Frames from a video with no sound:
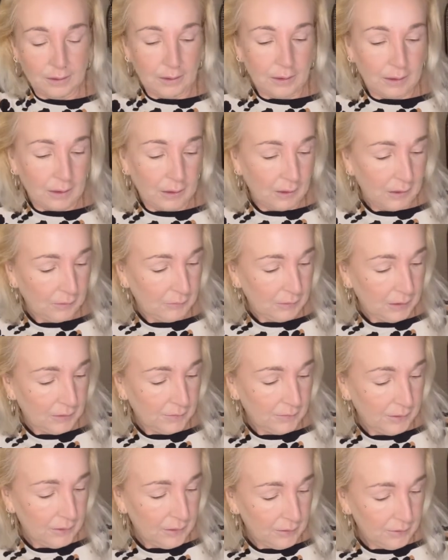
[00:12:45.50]
And
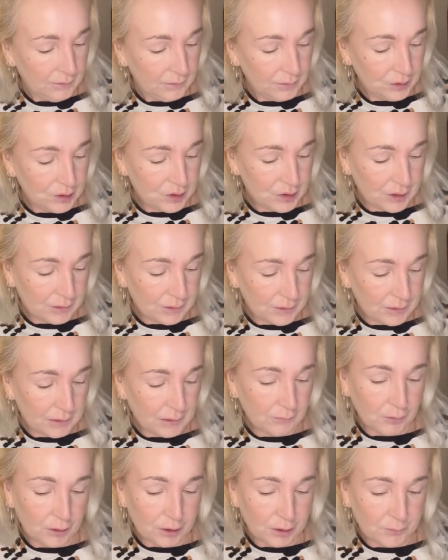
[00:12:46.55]
the eyeshadow
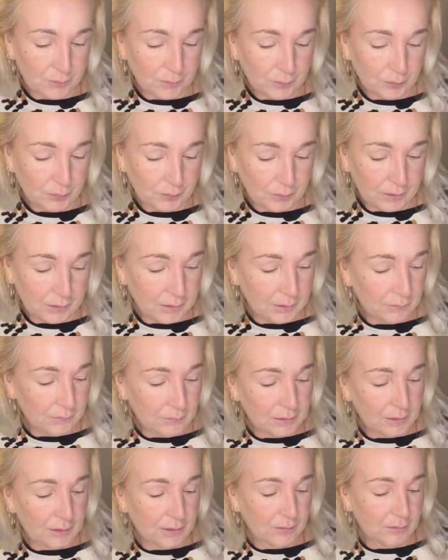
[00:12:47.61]
I'm going to be putting in
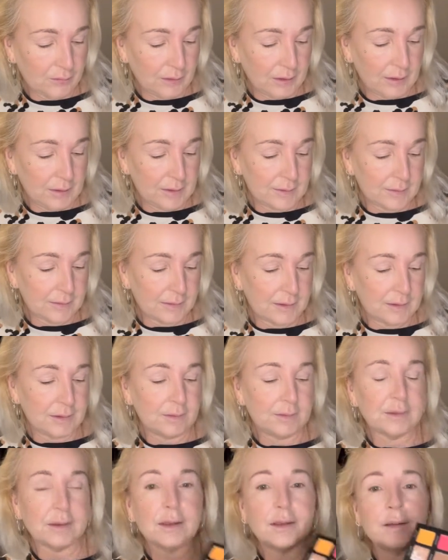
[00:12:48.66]
my crease
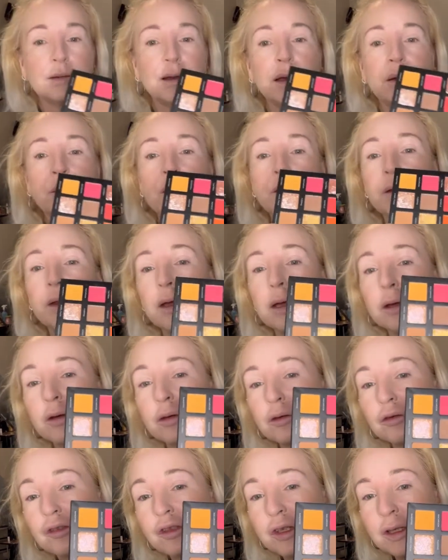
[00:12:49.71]
is that one there
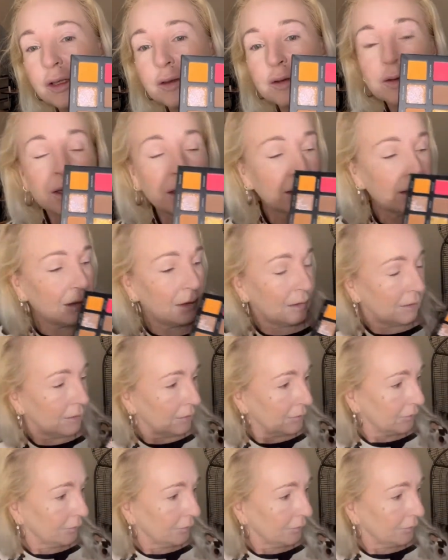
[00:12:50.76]
called Cheesecake.